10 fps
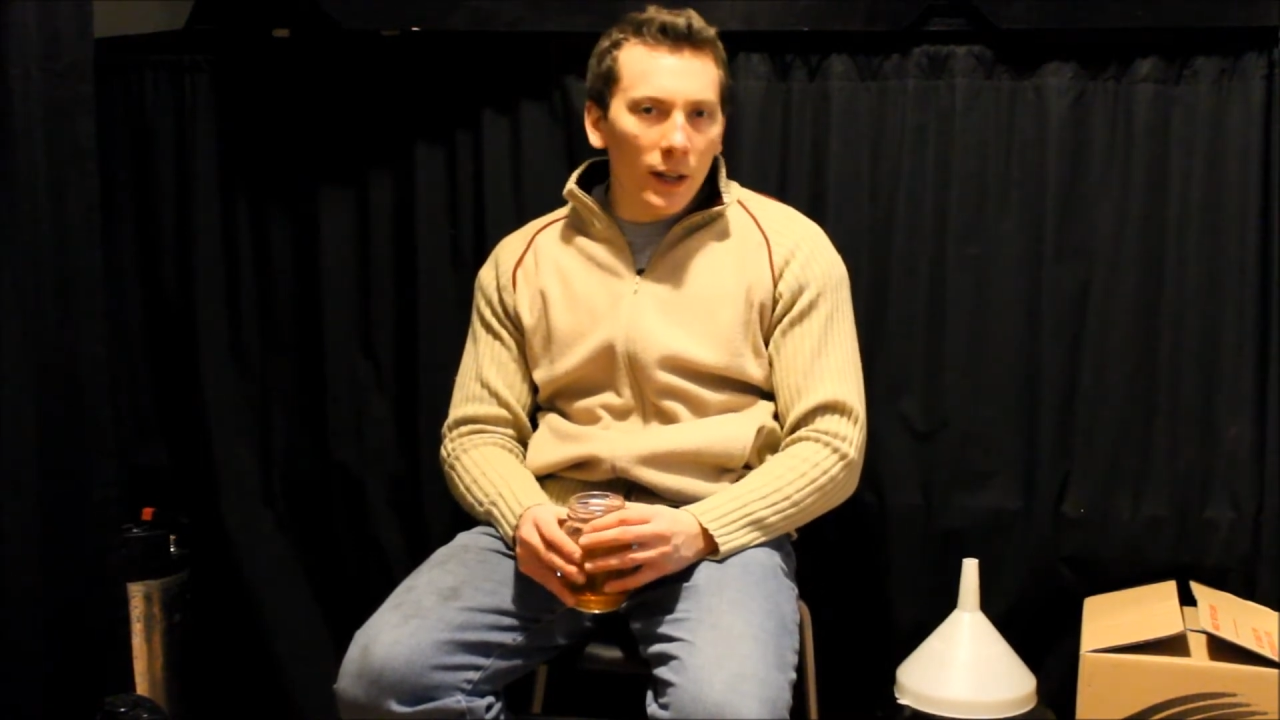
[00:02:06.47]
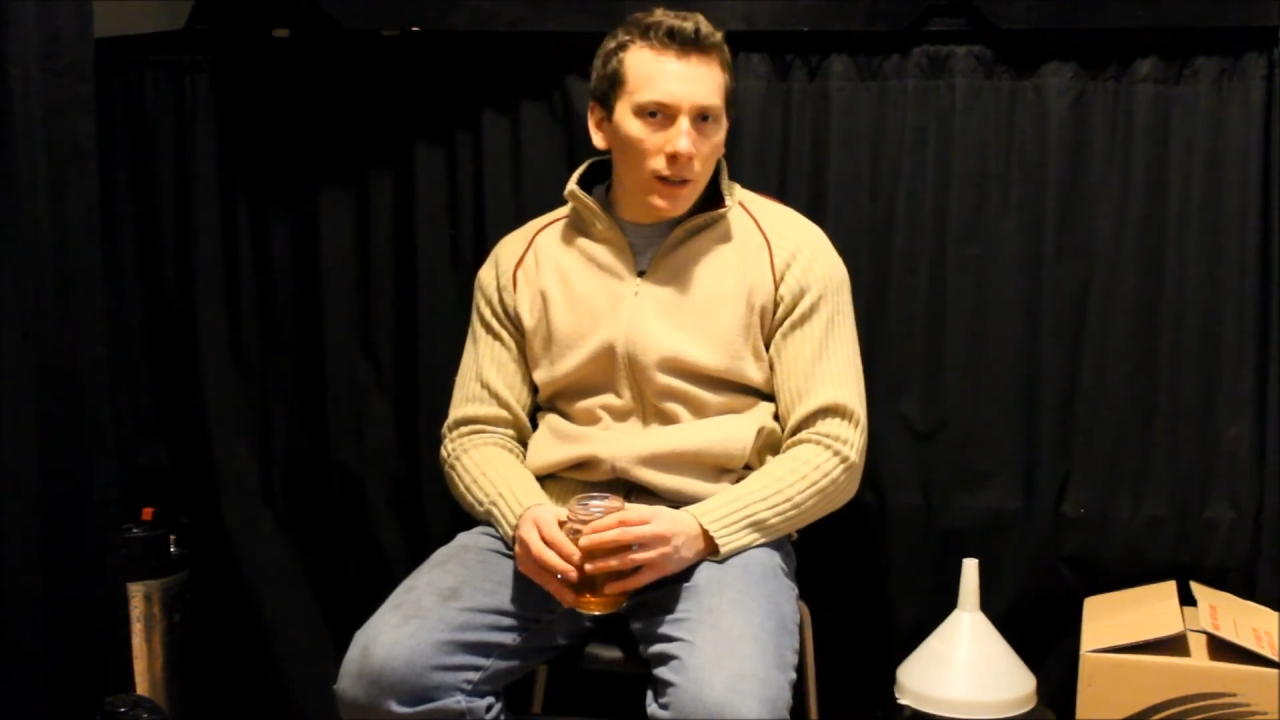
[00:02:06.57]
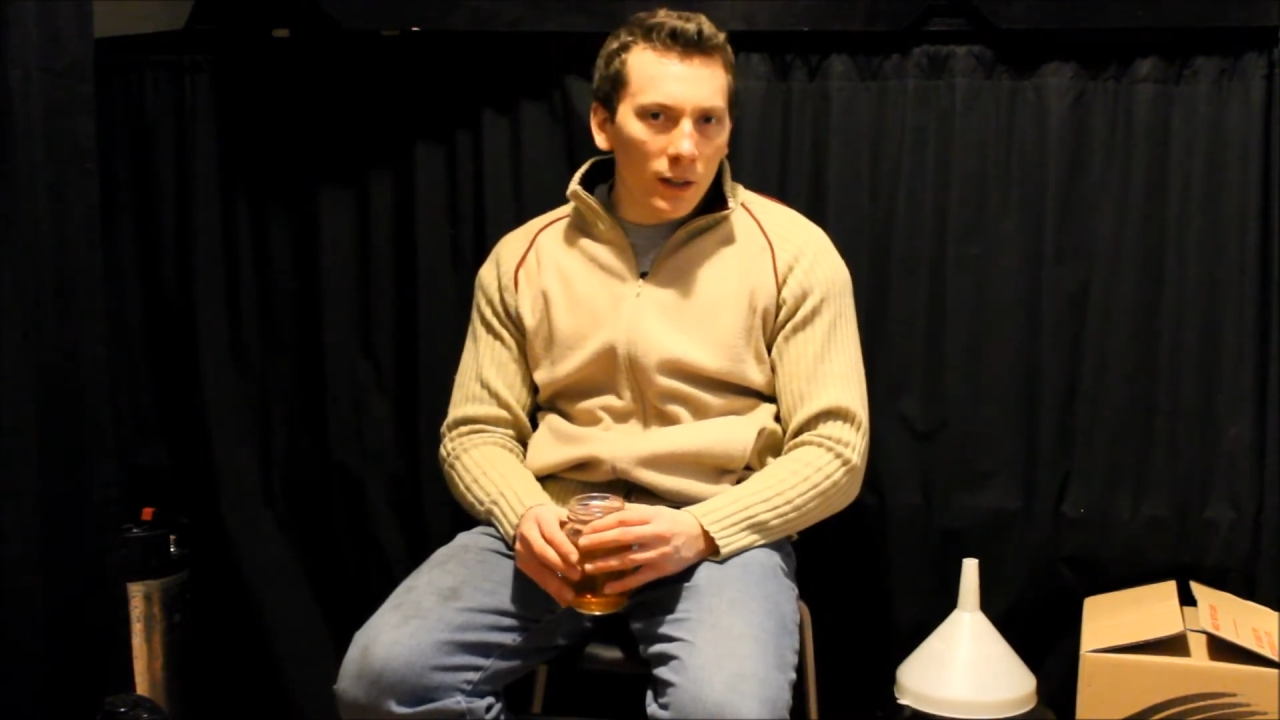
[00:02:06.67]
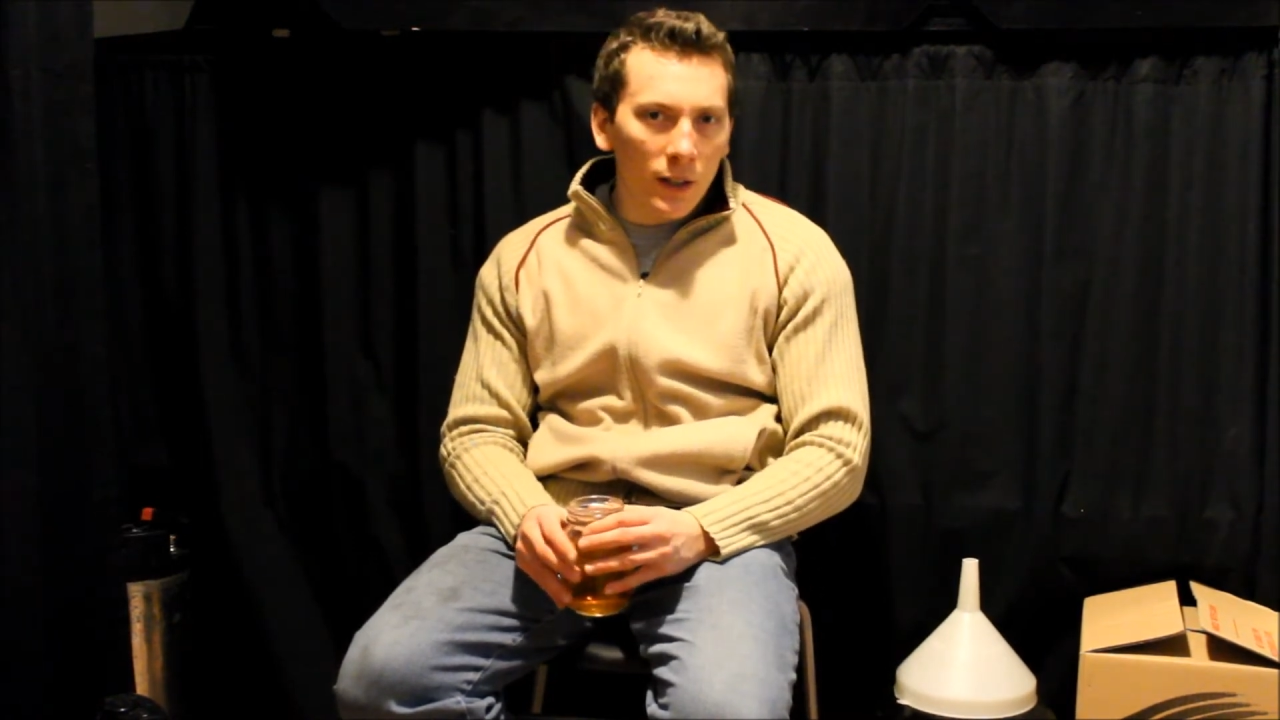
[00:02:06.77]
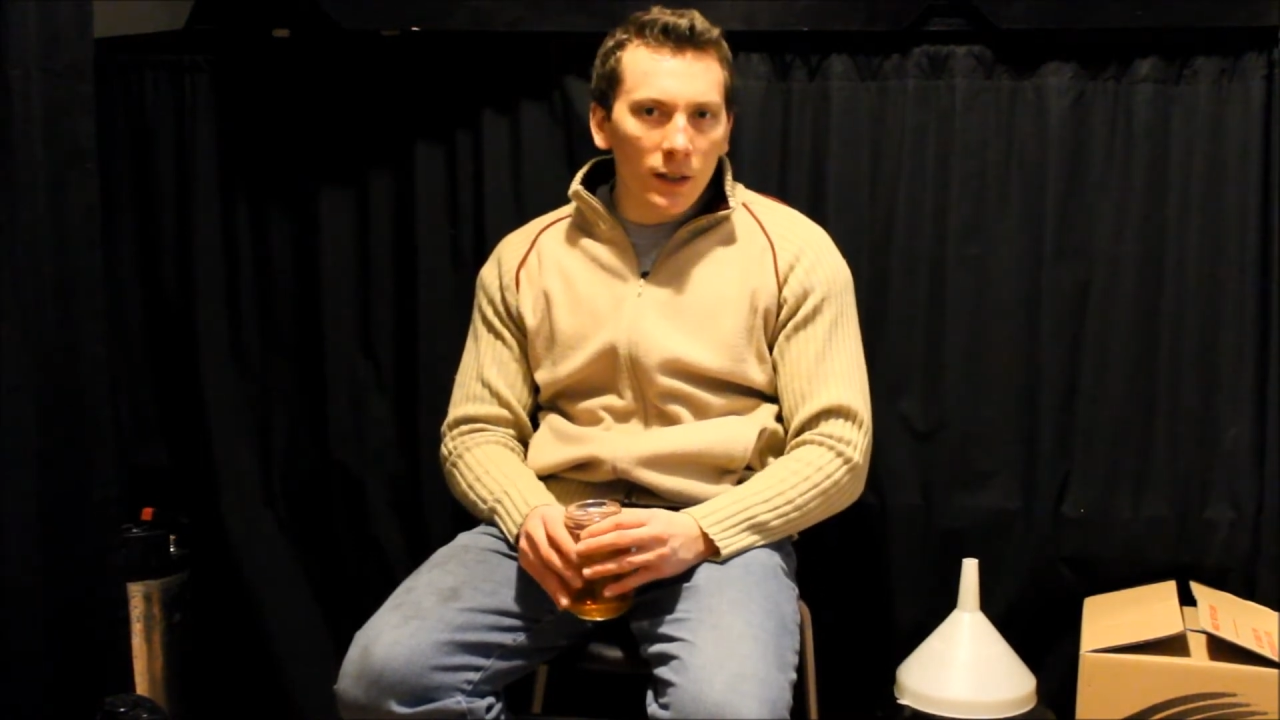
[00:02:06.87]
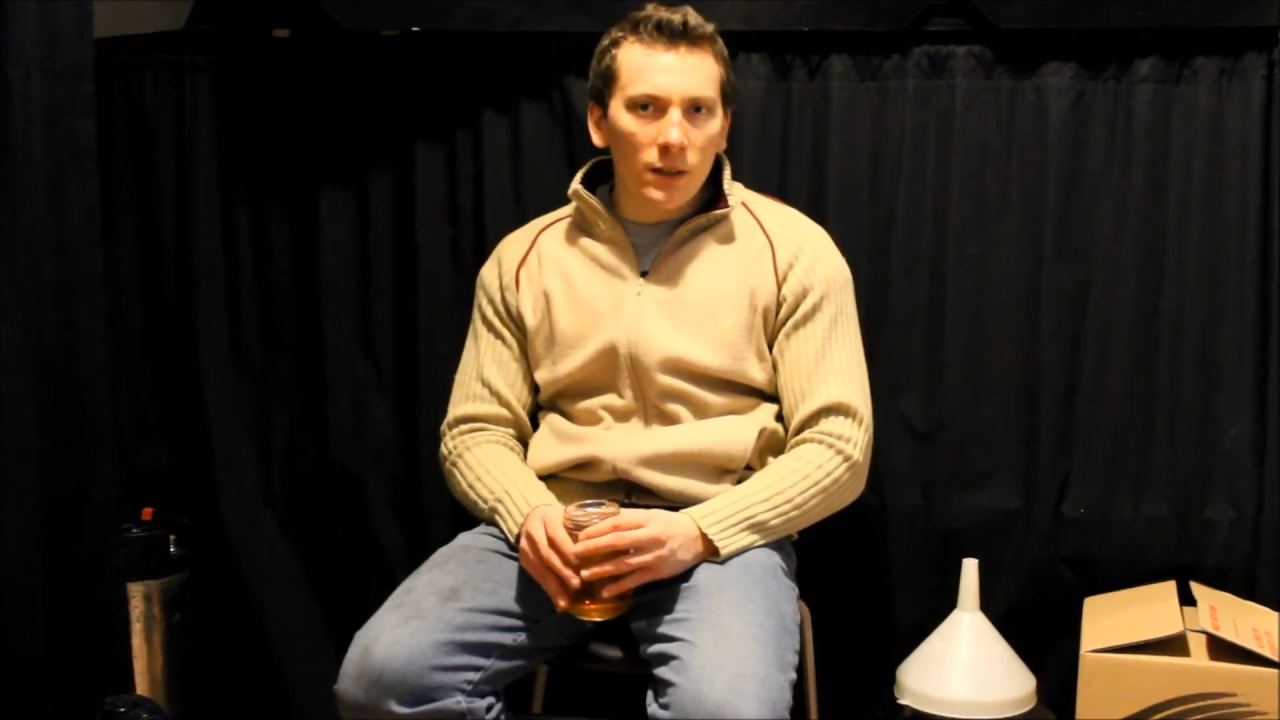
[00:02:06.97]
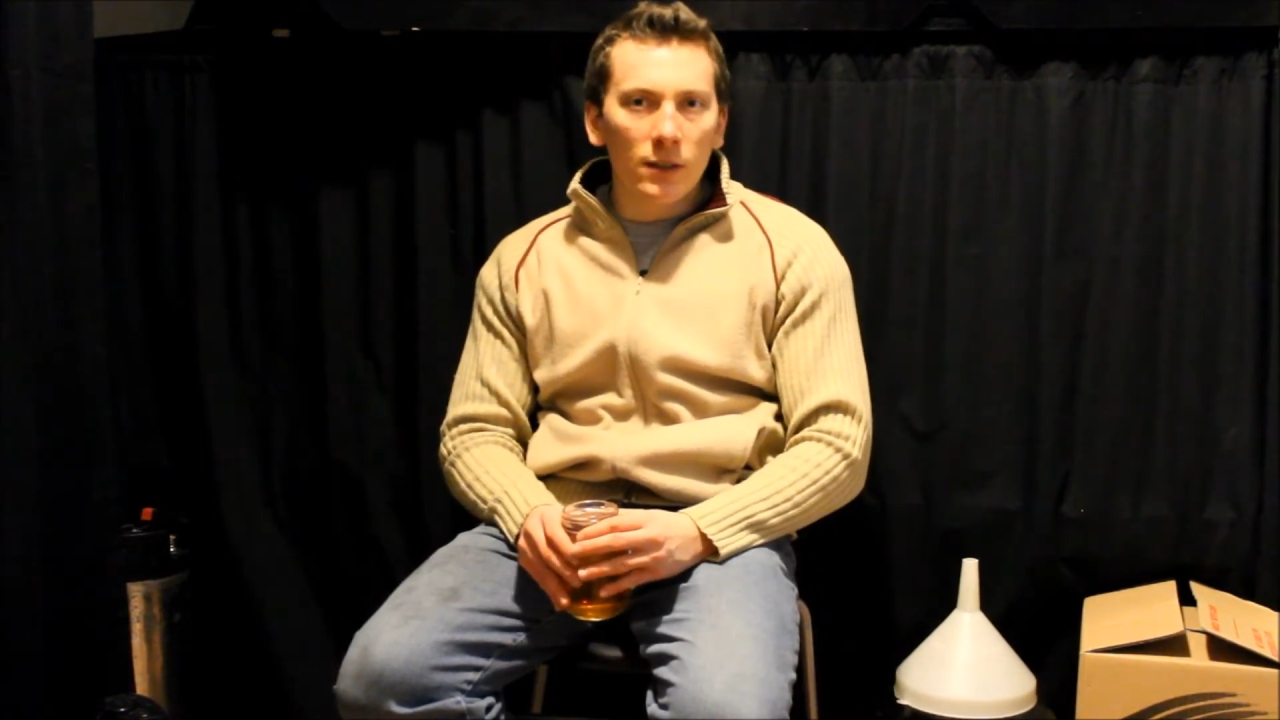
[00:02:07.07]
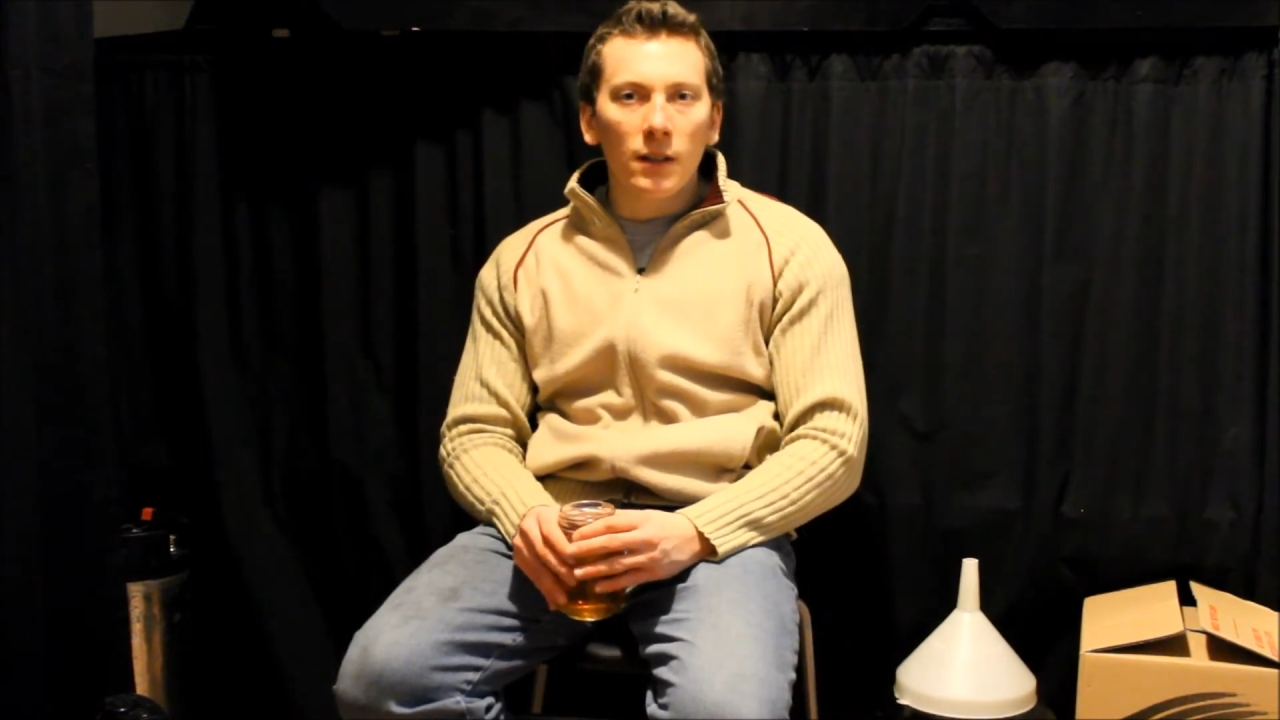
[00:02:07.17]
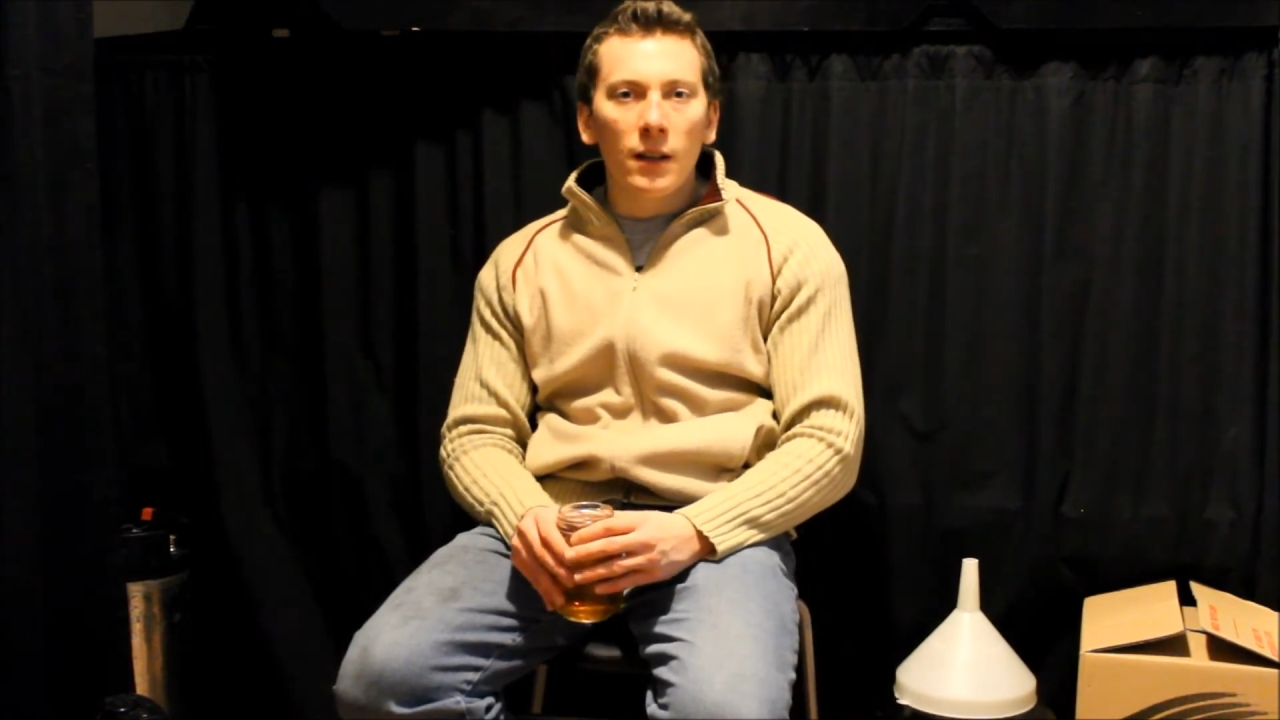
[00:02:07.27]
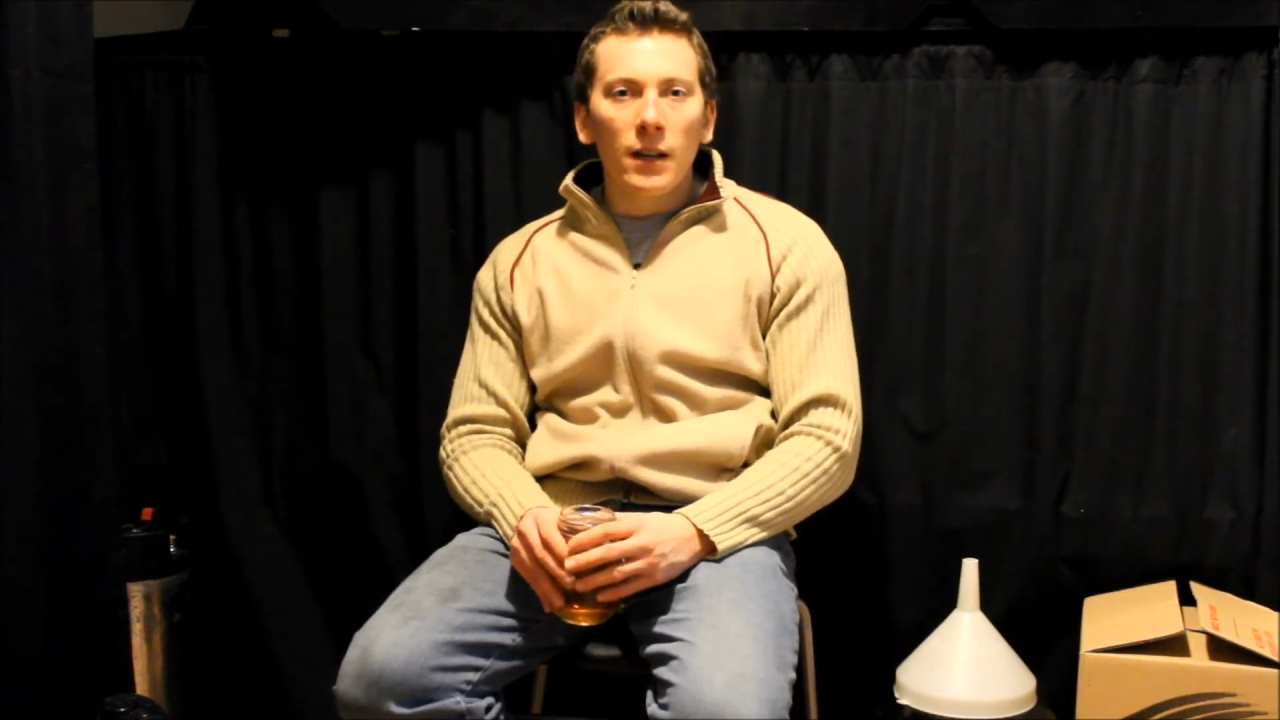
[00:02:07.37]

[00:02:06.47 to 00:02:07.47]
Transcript: ale yeast,